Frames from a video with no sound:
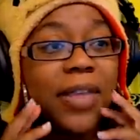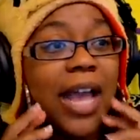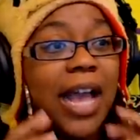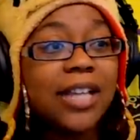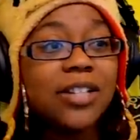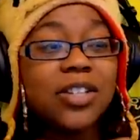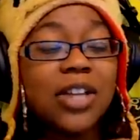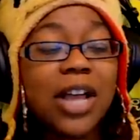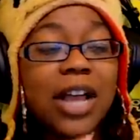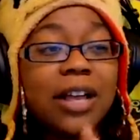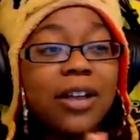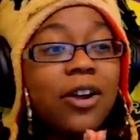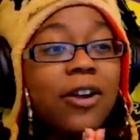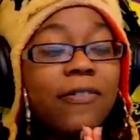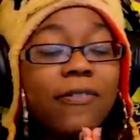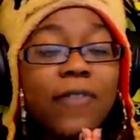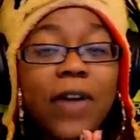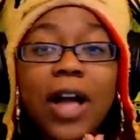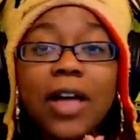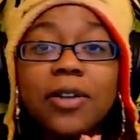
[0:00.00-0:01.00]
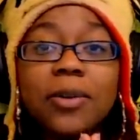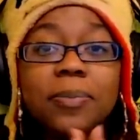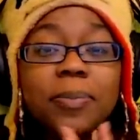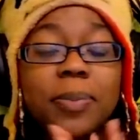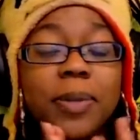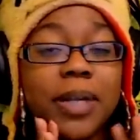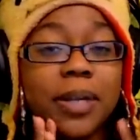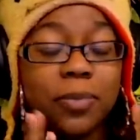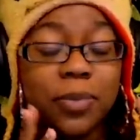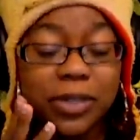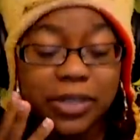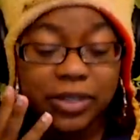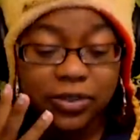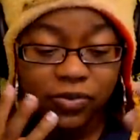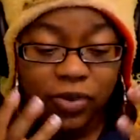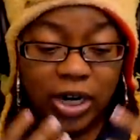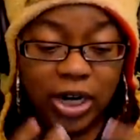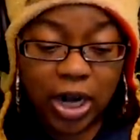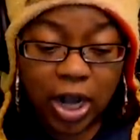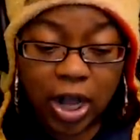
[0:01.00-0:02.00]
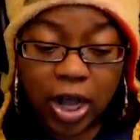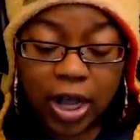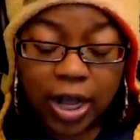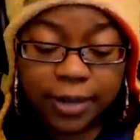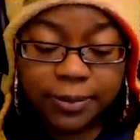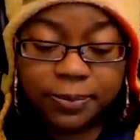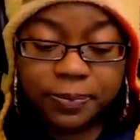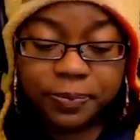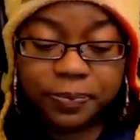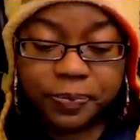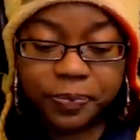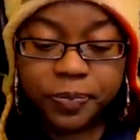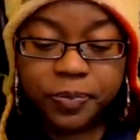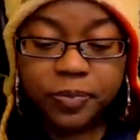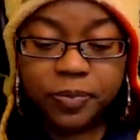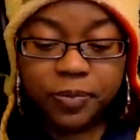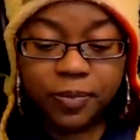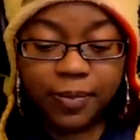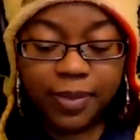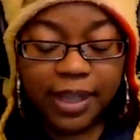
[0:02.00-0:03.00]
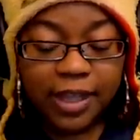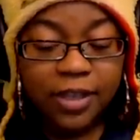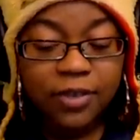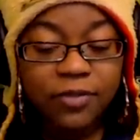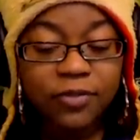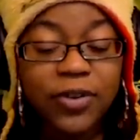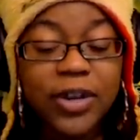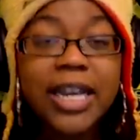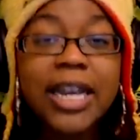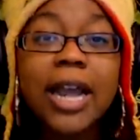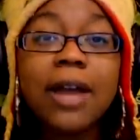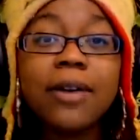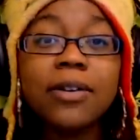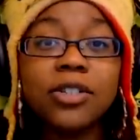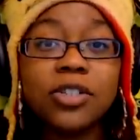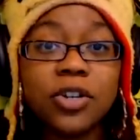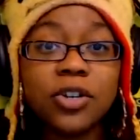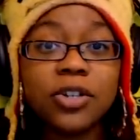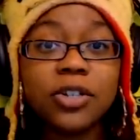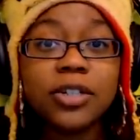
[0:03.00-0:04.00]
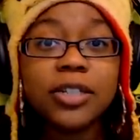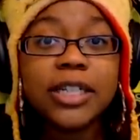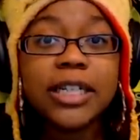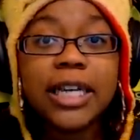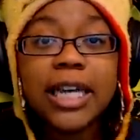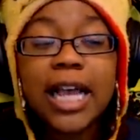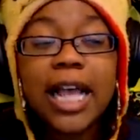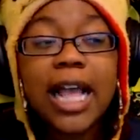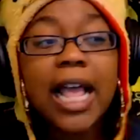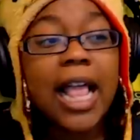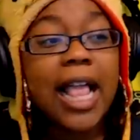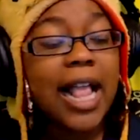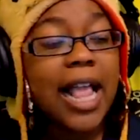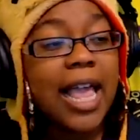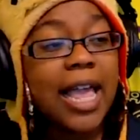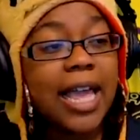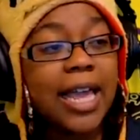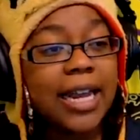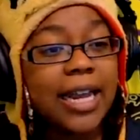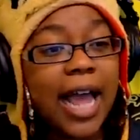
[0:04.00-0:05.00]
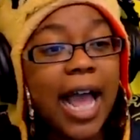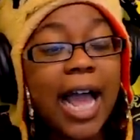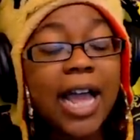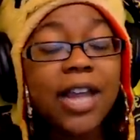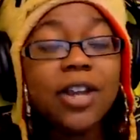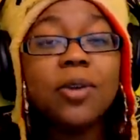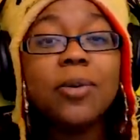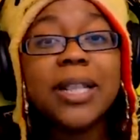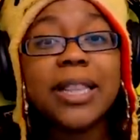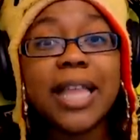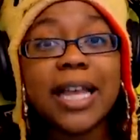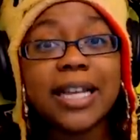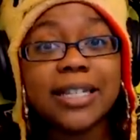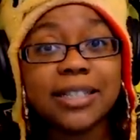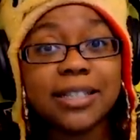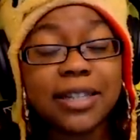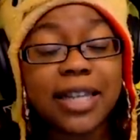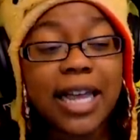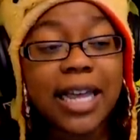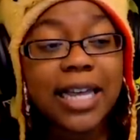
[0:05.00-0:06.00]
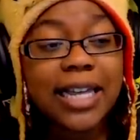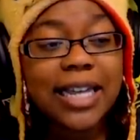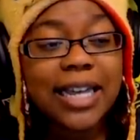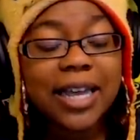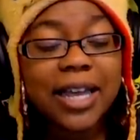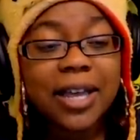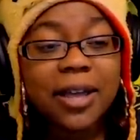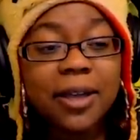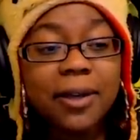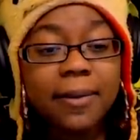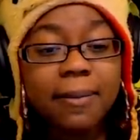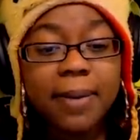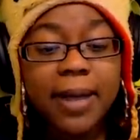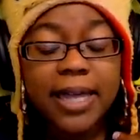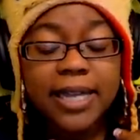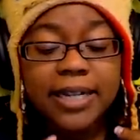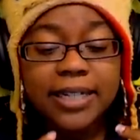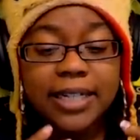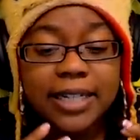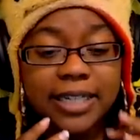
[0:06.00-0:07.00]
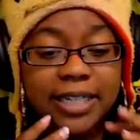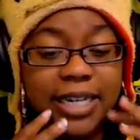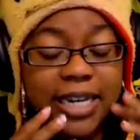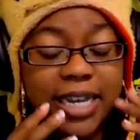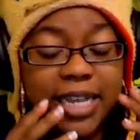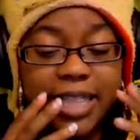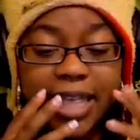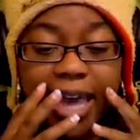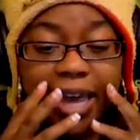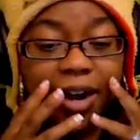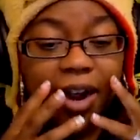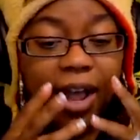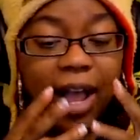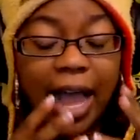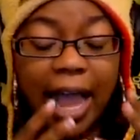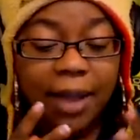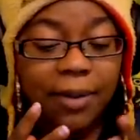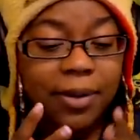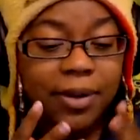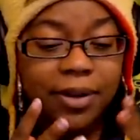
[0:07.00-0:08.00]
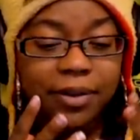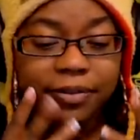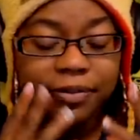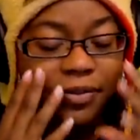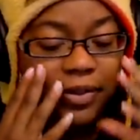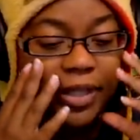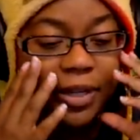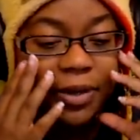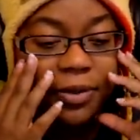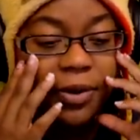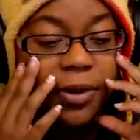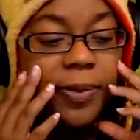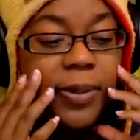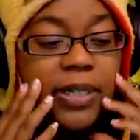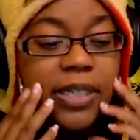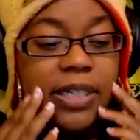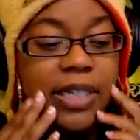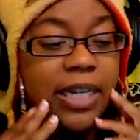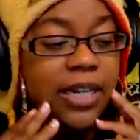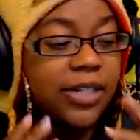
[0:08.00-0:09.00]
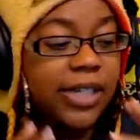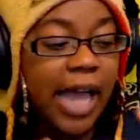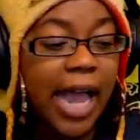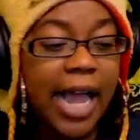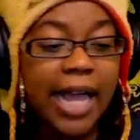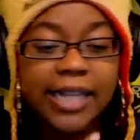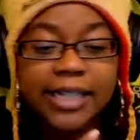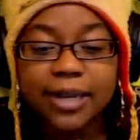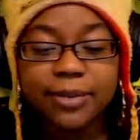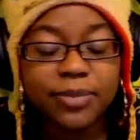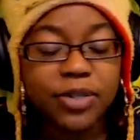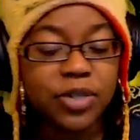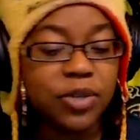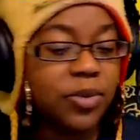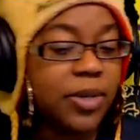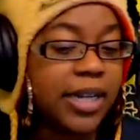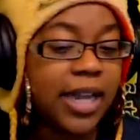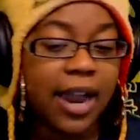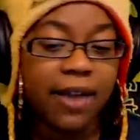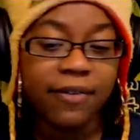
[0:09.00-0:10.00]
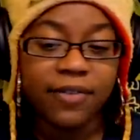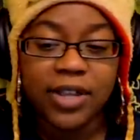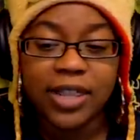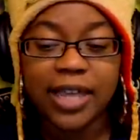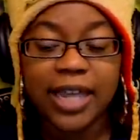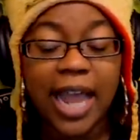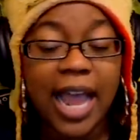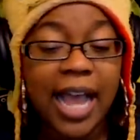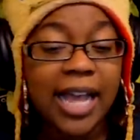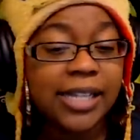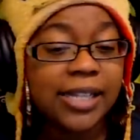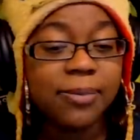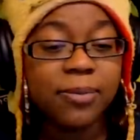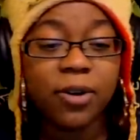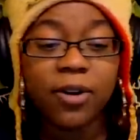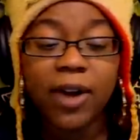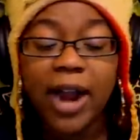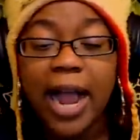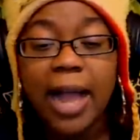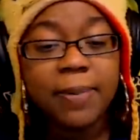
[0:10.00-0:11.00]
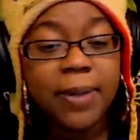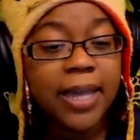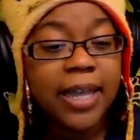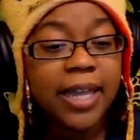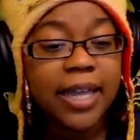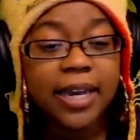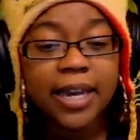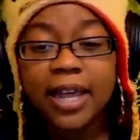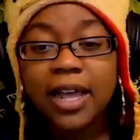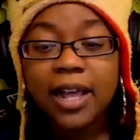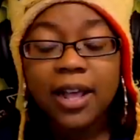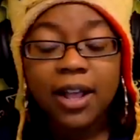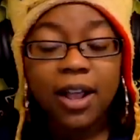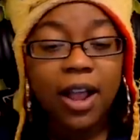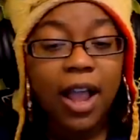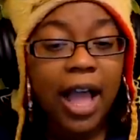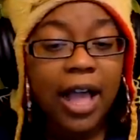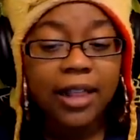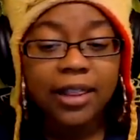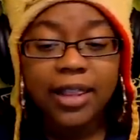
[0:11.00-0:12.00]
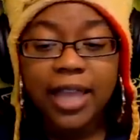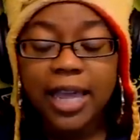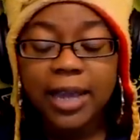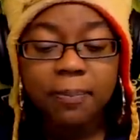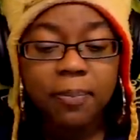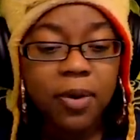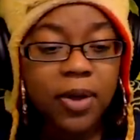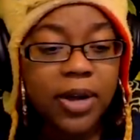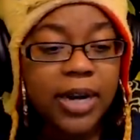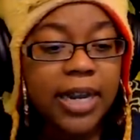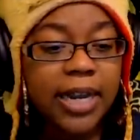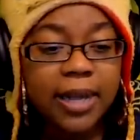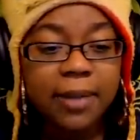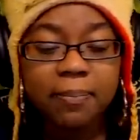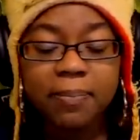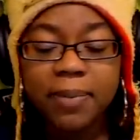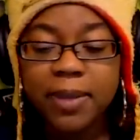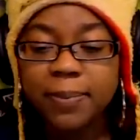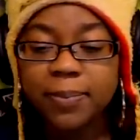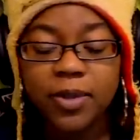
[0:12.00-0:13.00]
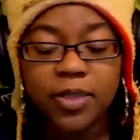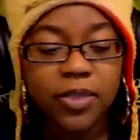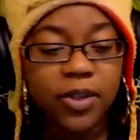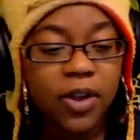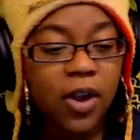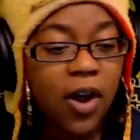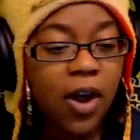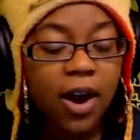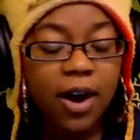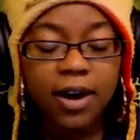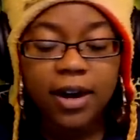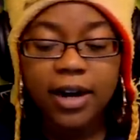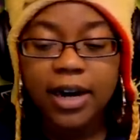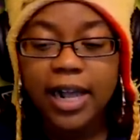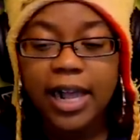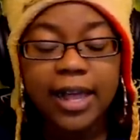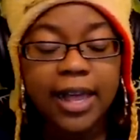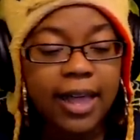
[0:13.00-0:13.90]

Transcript: As her father was very calm and freaking out internally, and I know what that's like. But to see that, there would have been tears as I'm doing everything, as I'm grabbing and putting people in the car.